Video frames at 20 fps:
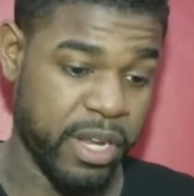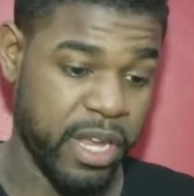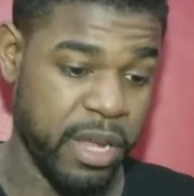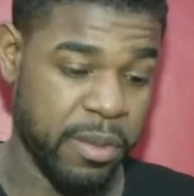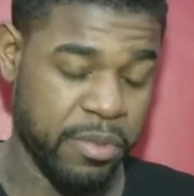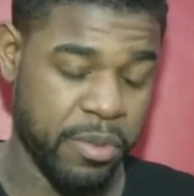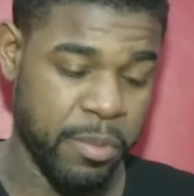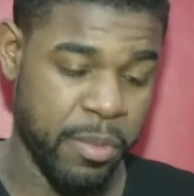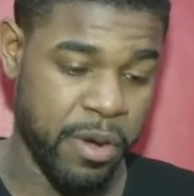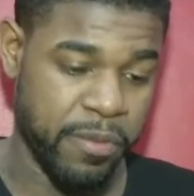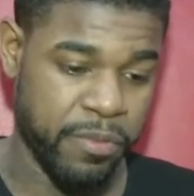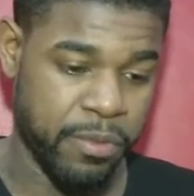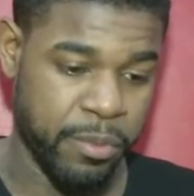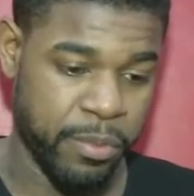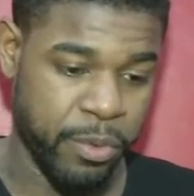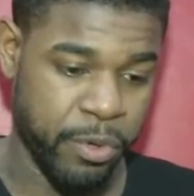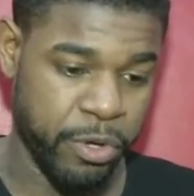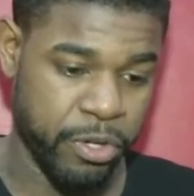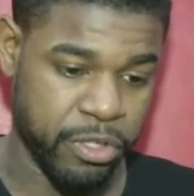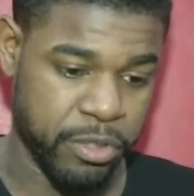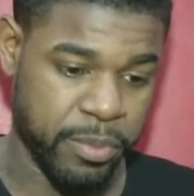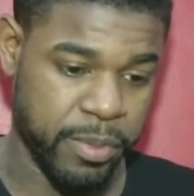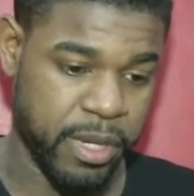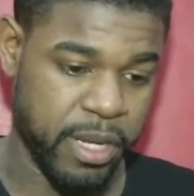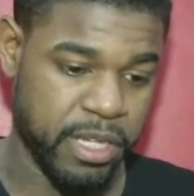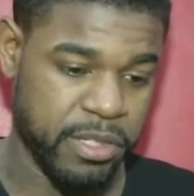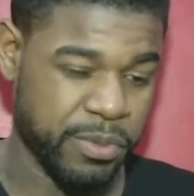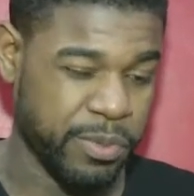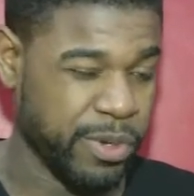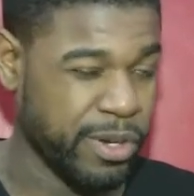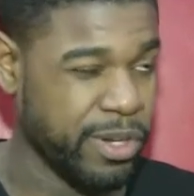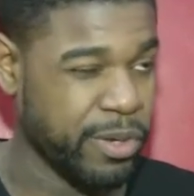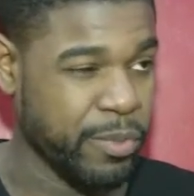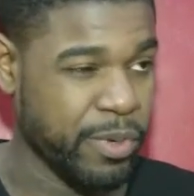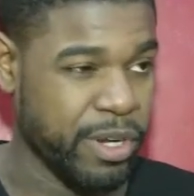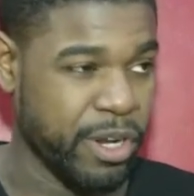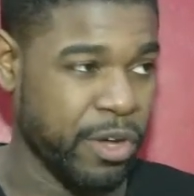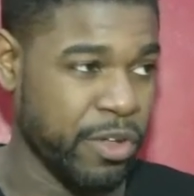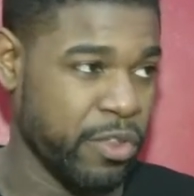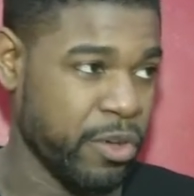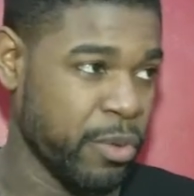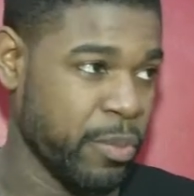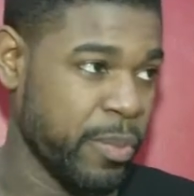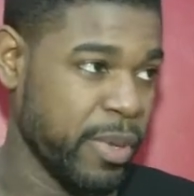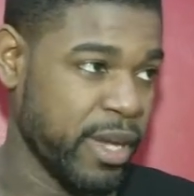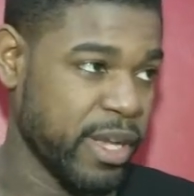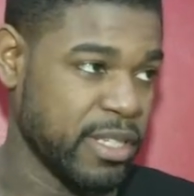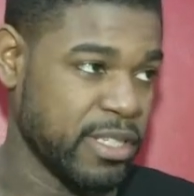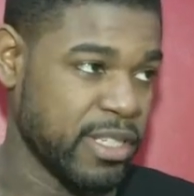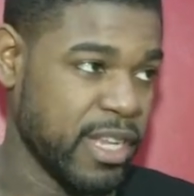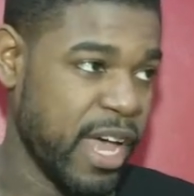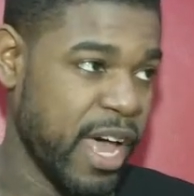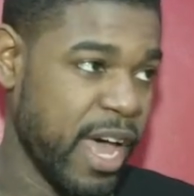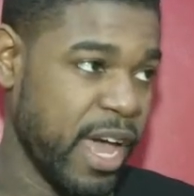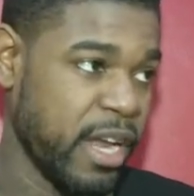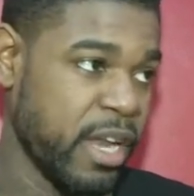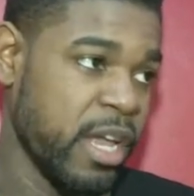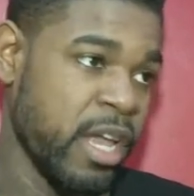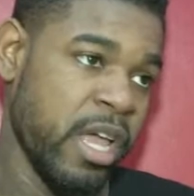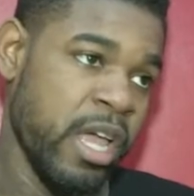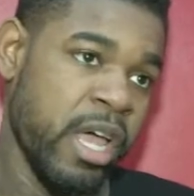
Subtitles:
and keep them off the boards because we know they're big inside,